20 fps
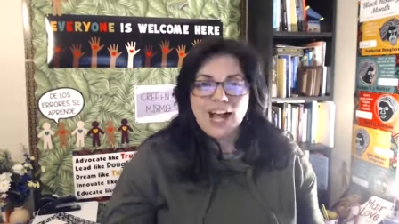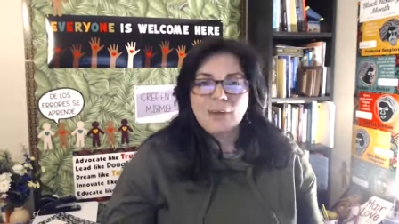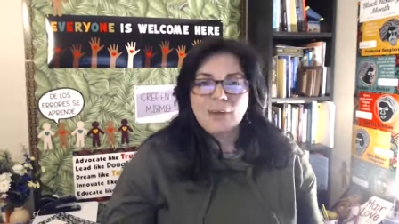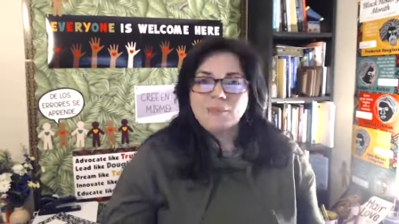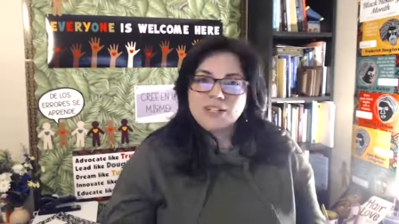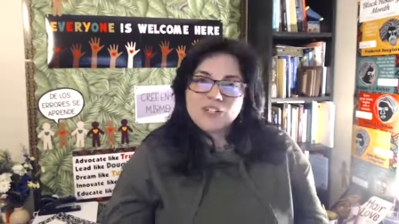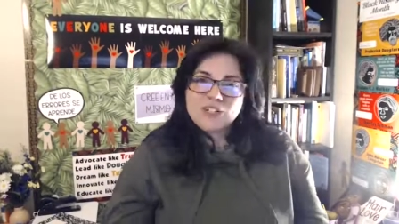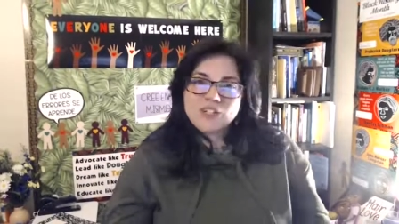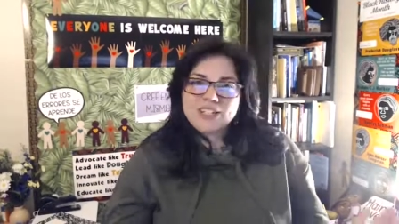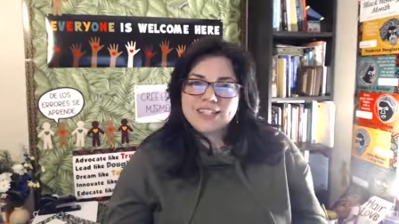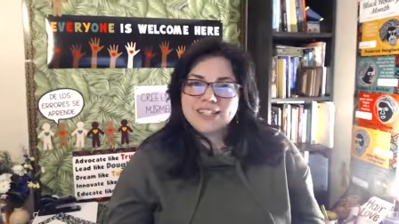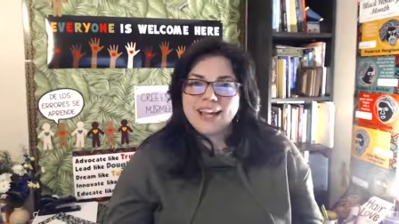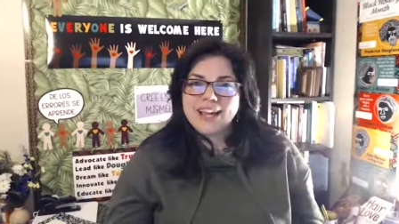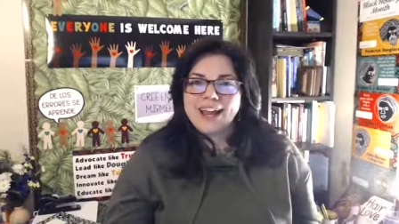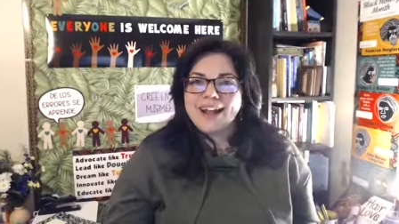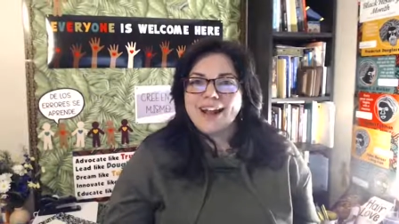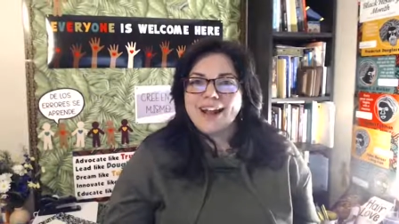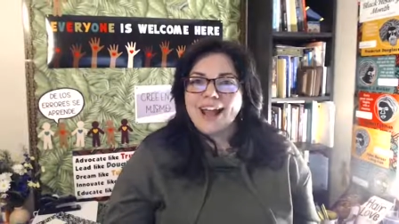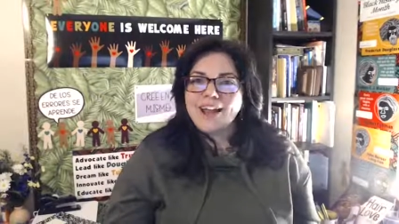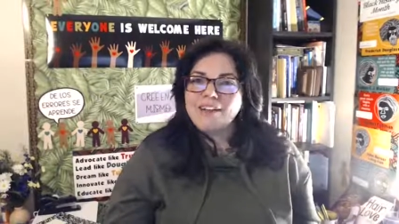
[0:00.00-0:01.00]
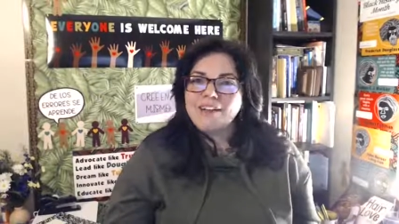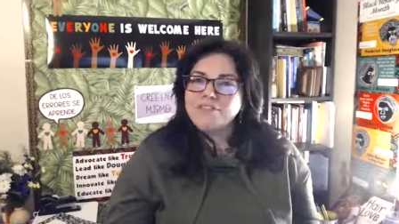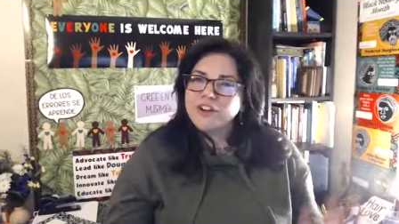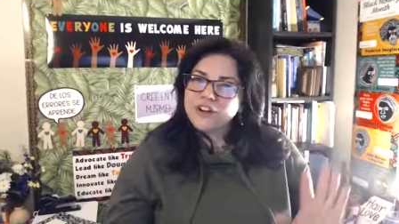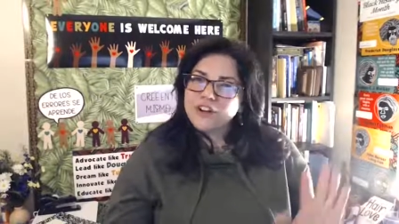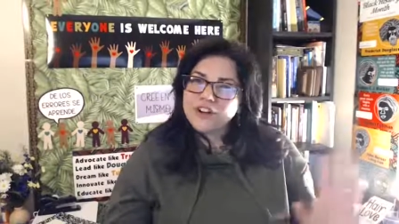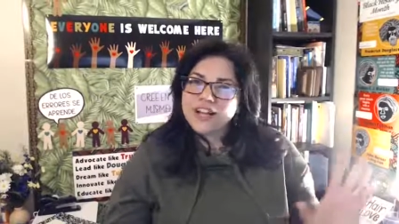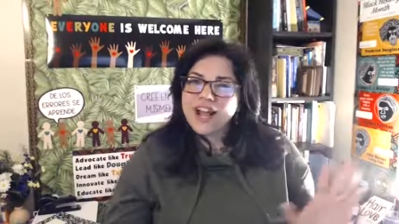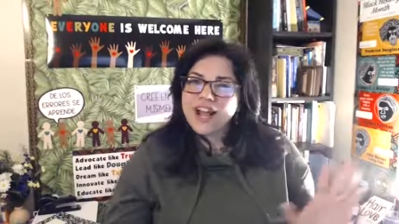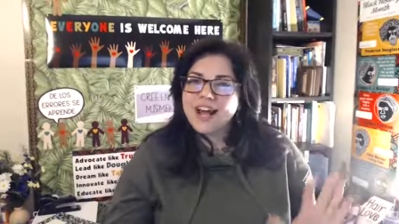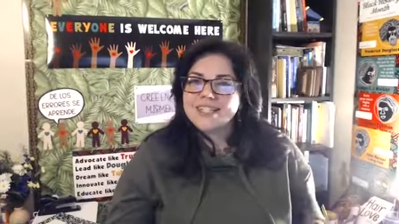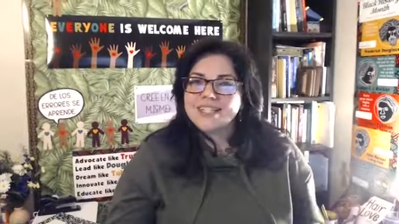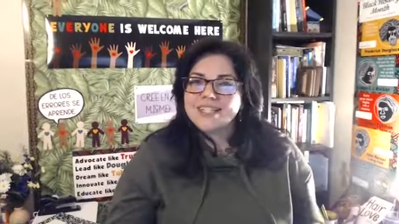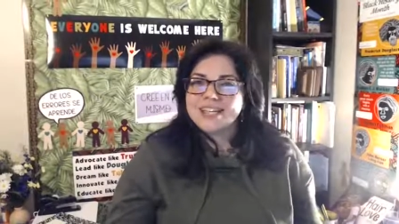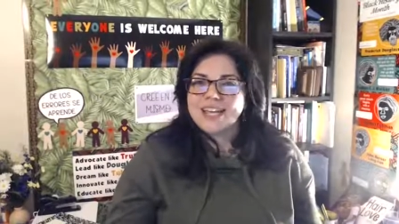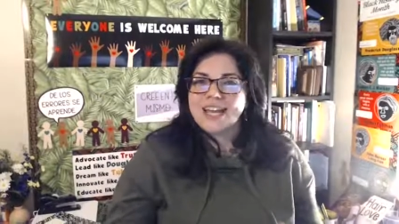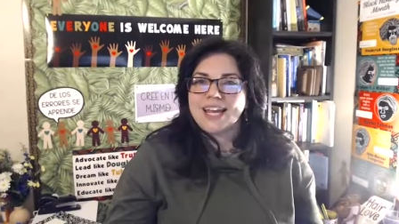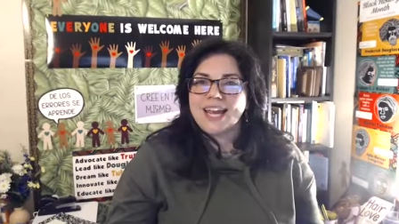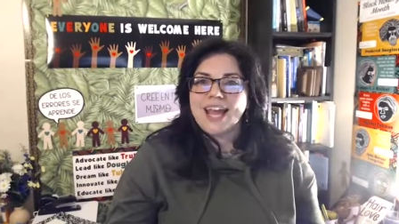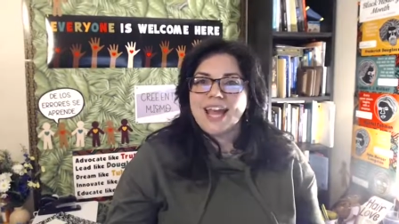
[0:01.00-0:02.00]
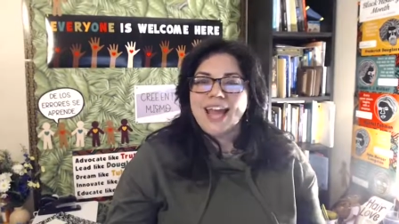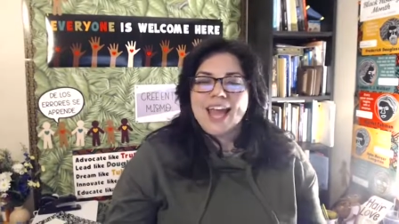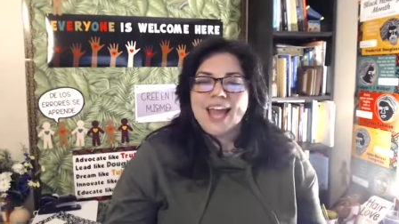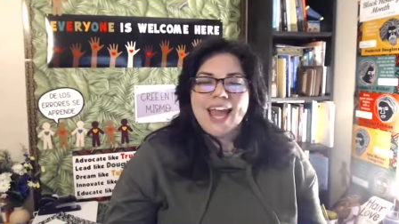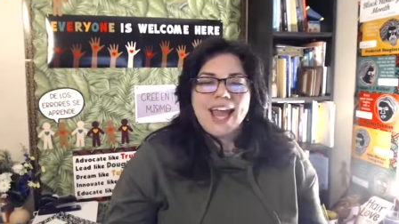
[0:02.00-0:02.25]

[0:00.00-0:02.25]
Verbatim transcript: I'm interested. I have curiosity.